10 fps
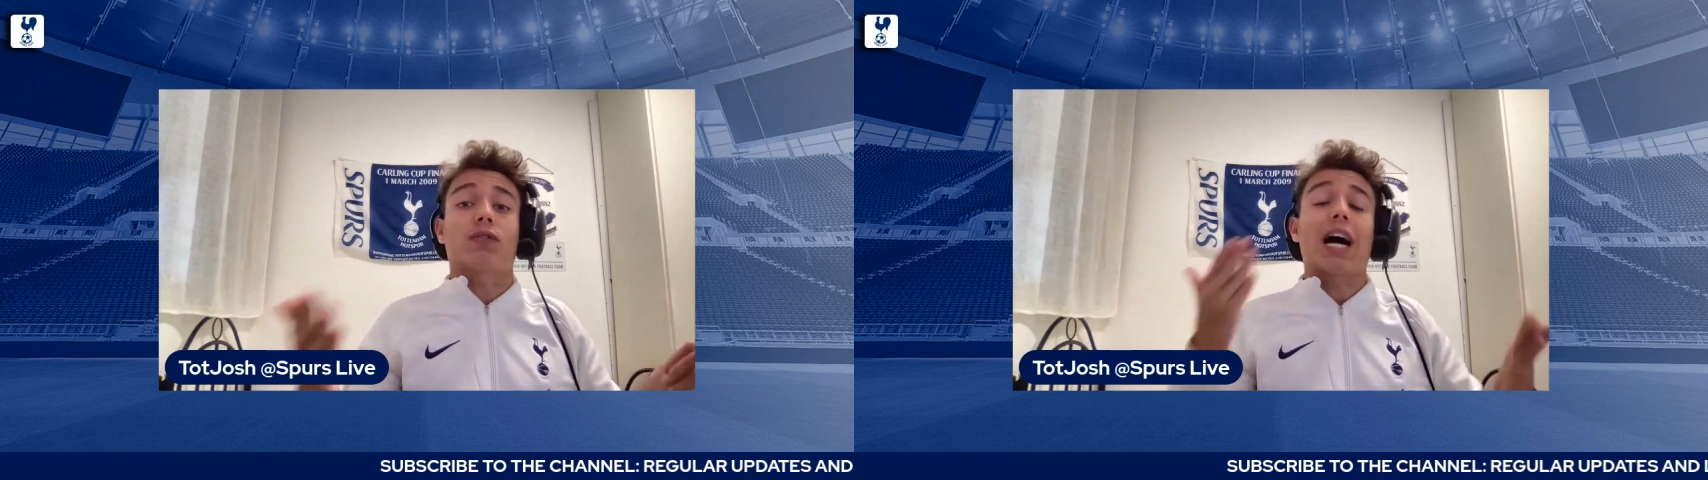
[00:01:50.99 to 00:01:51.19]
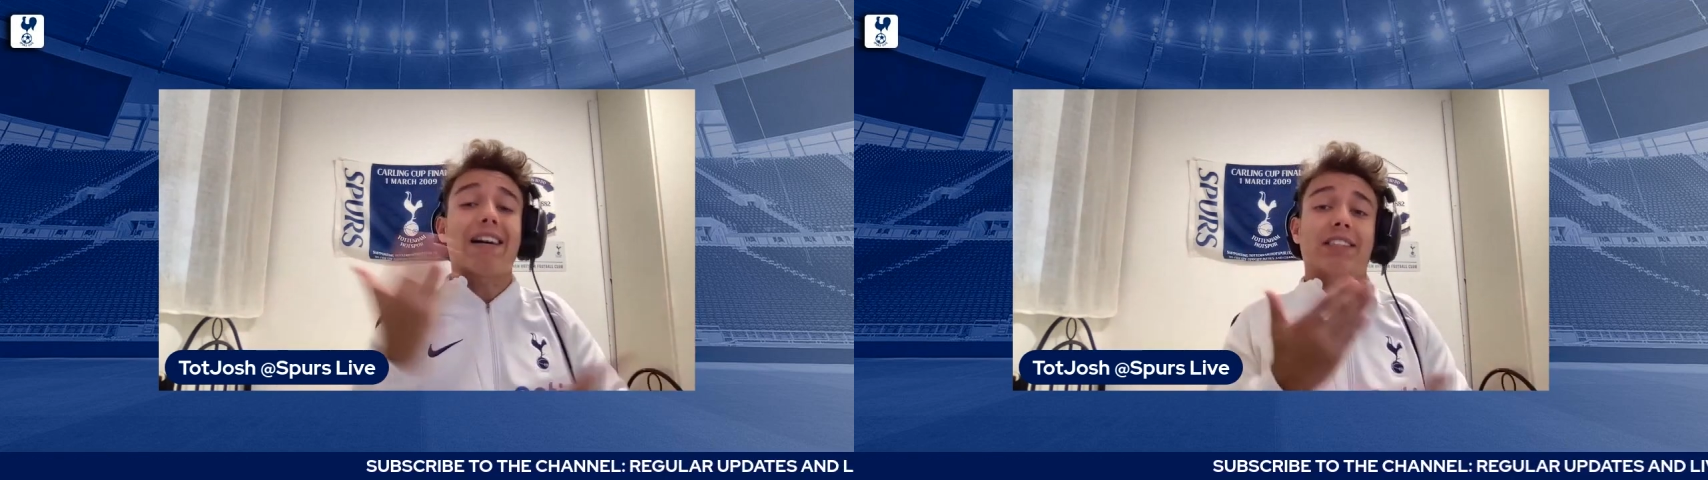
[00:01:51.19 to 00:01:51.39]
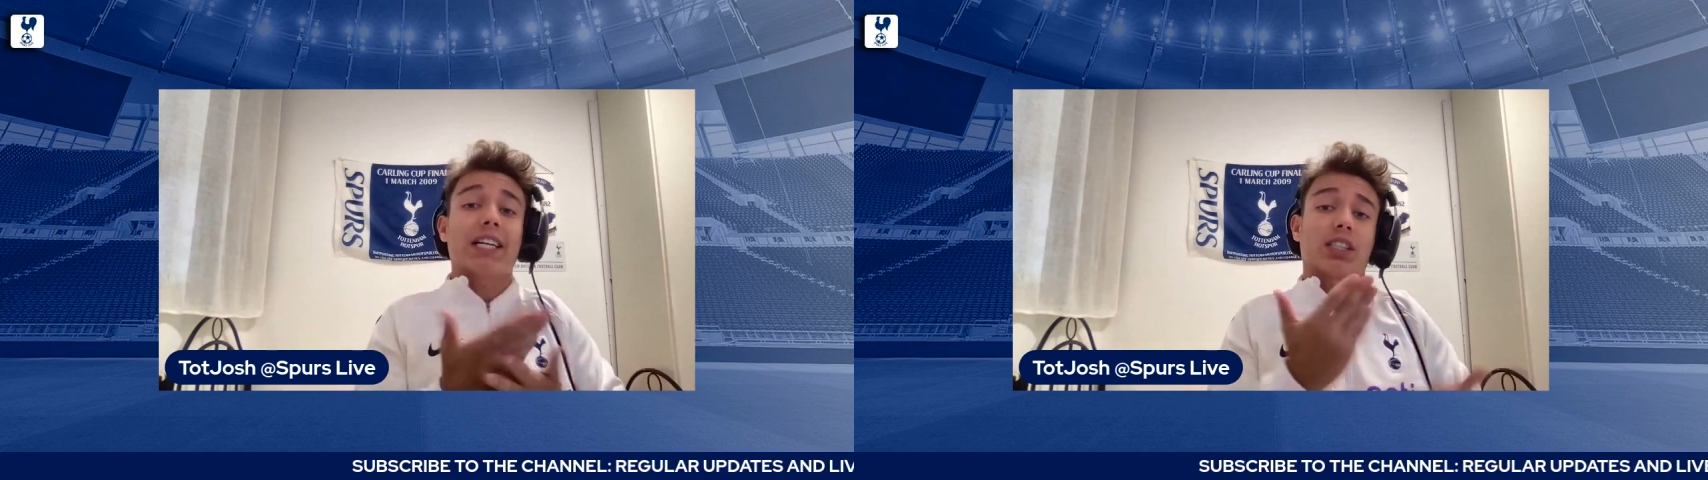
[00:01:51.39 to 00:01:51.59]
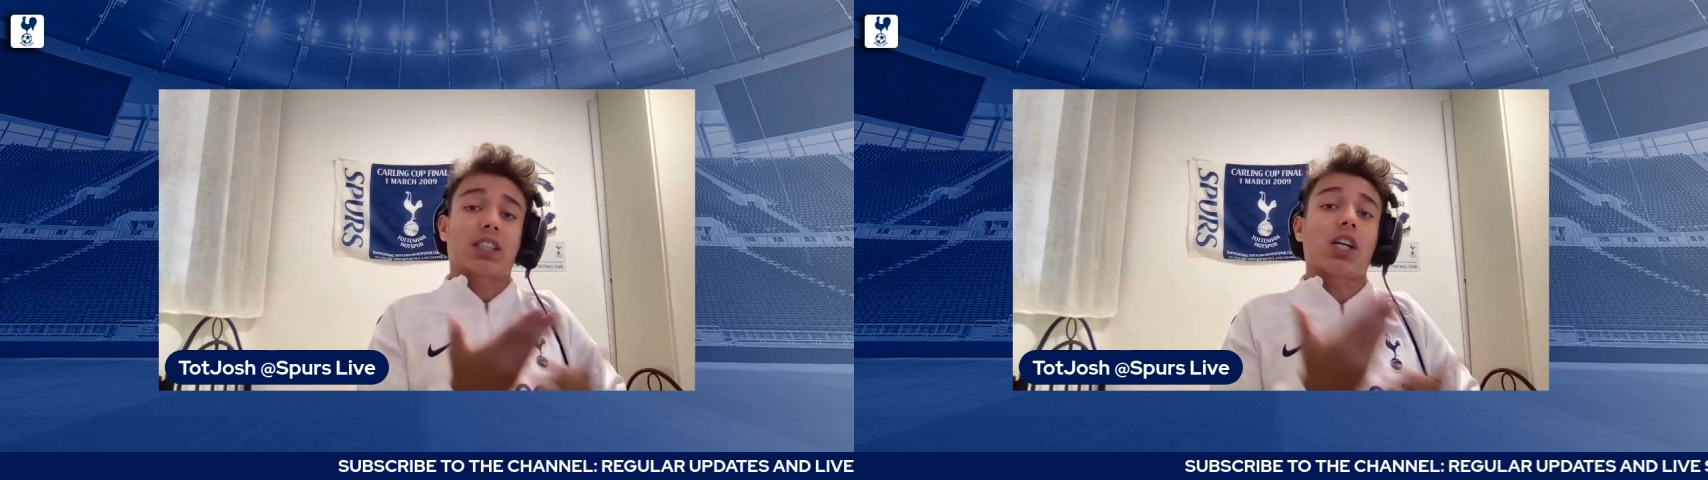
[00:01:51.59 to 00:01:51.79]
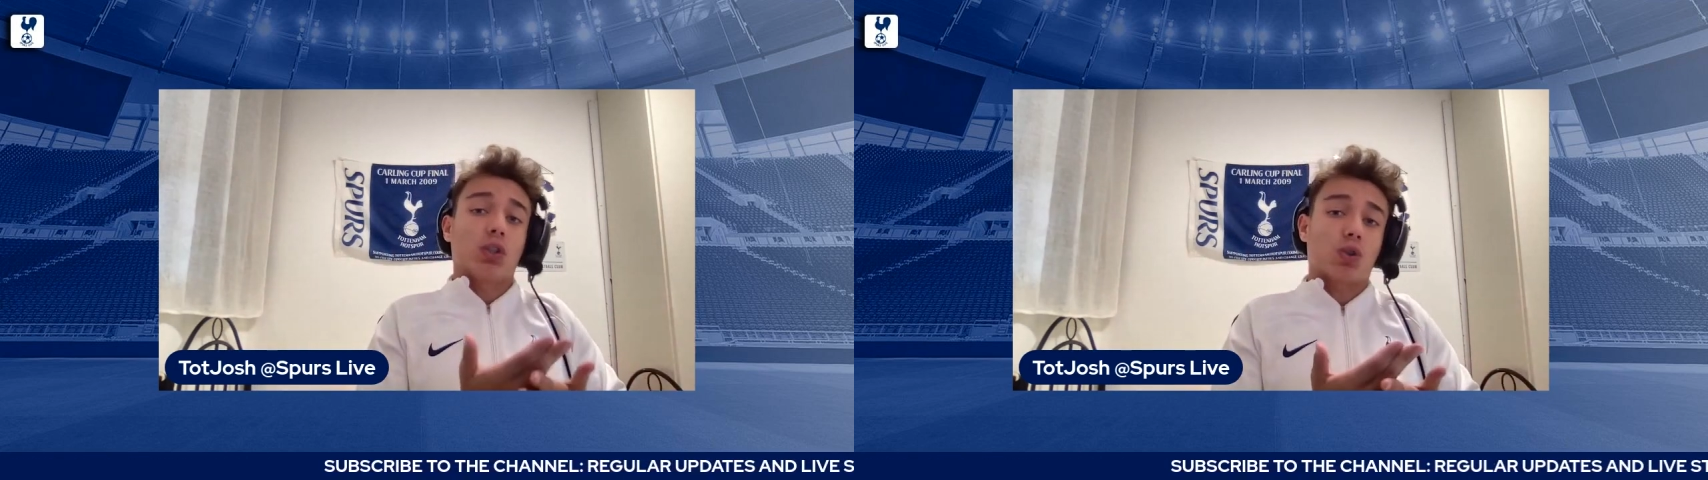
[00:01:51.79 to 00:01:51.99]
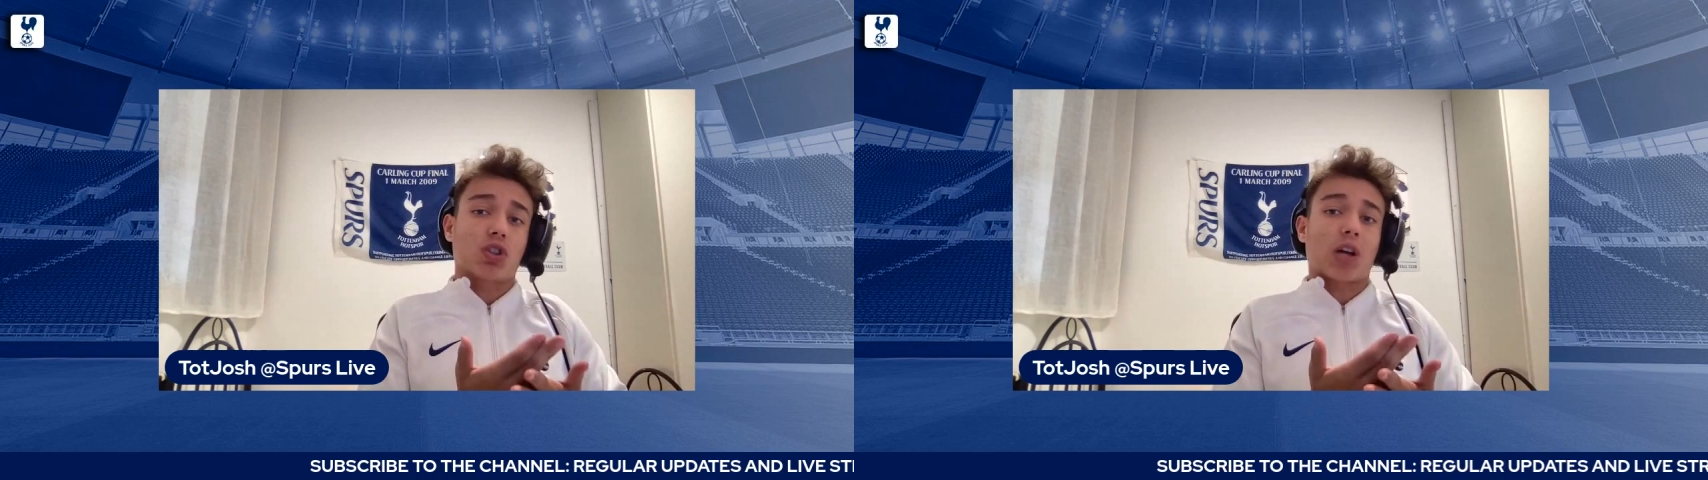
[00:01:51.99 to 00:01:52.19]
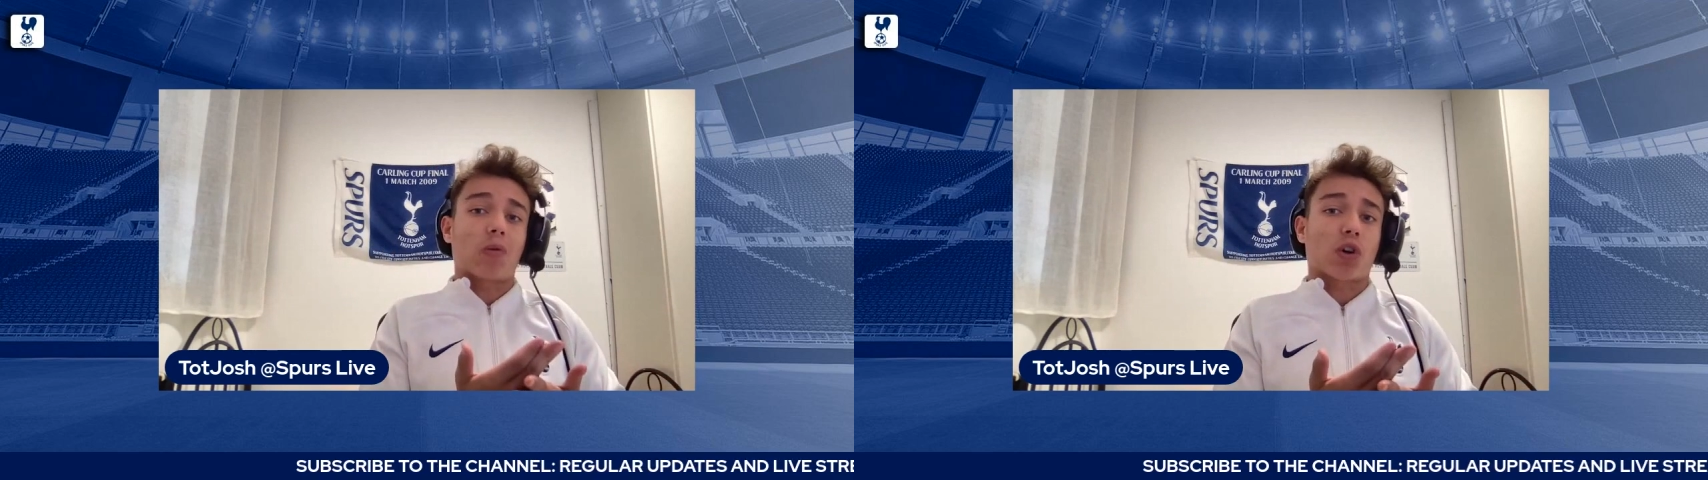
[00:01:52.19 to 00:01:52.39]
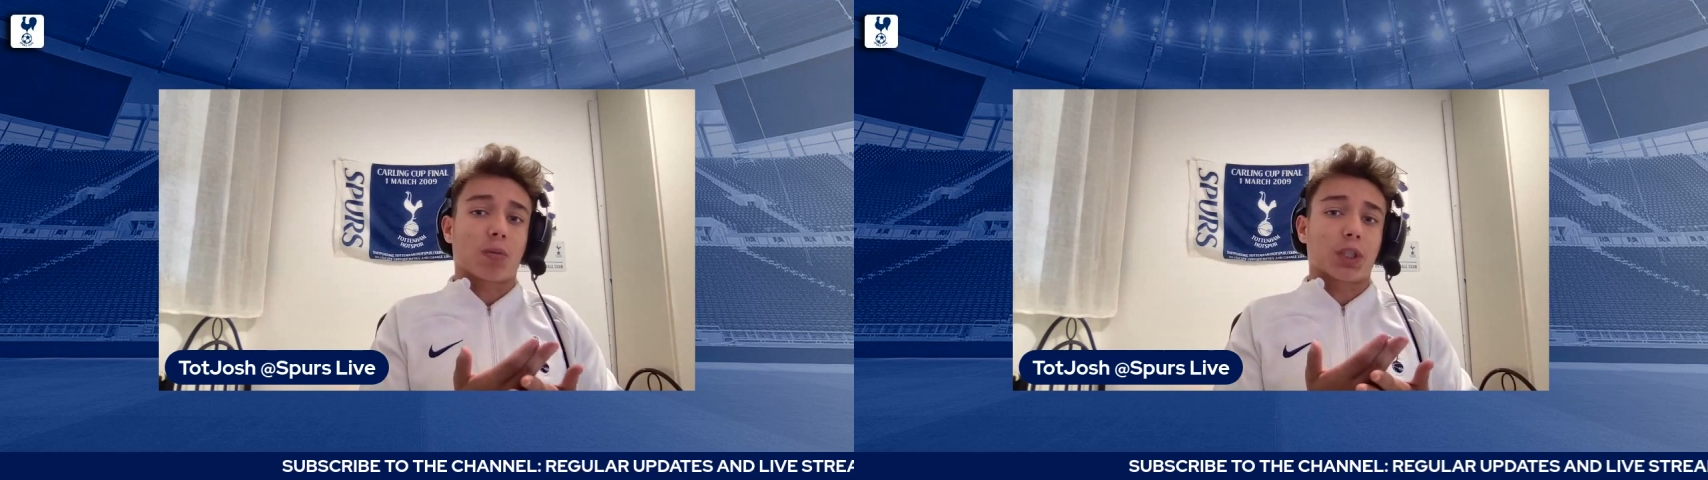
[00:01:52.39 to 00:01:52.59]
for Harry Kane to sign a new contract
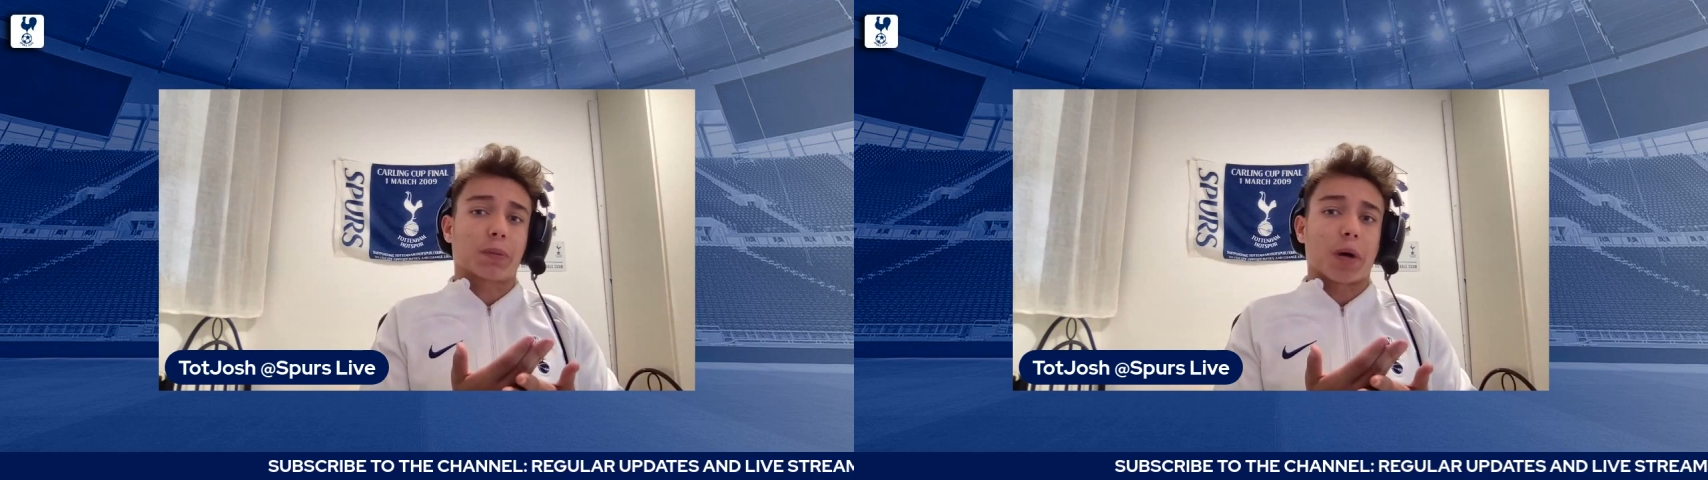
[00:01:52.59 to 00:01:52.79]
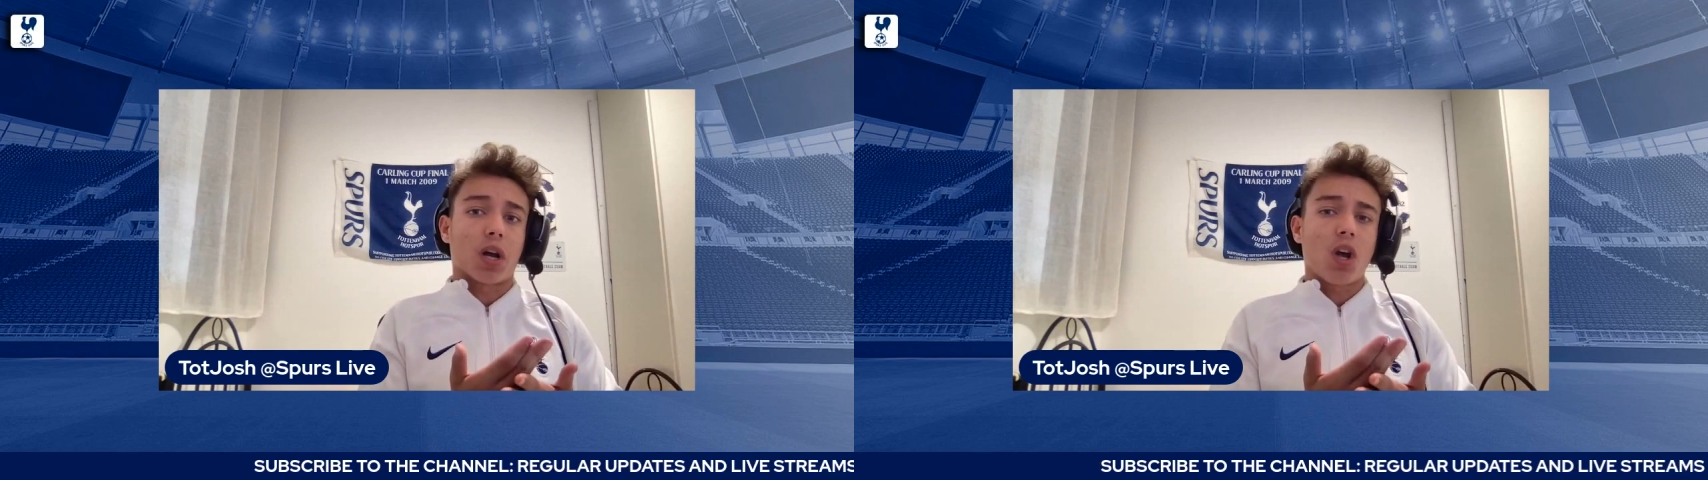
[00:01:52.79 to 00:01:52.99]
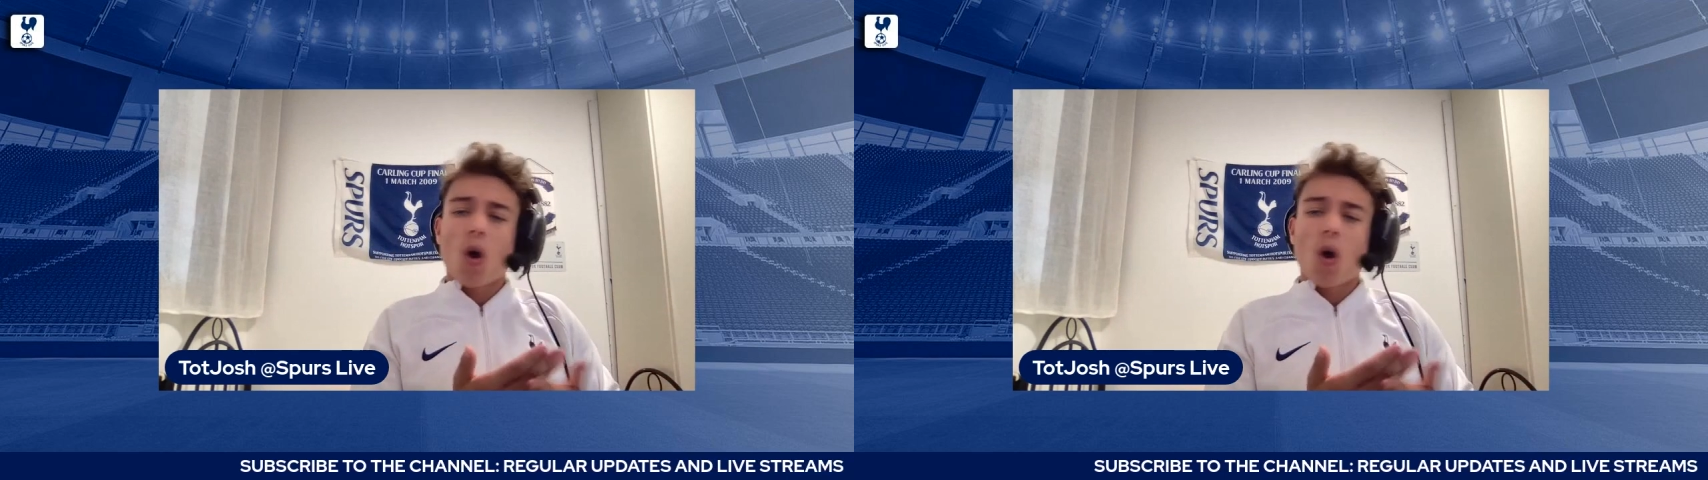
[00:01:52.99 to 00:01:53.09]
with Tottenham Hotspur.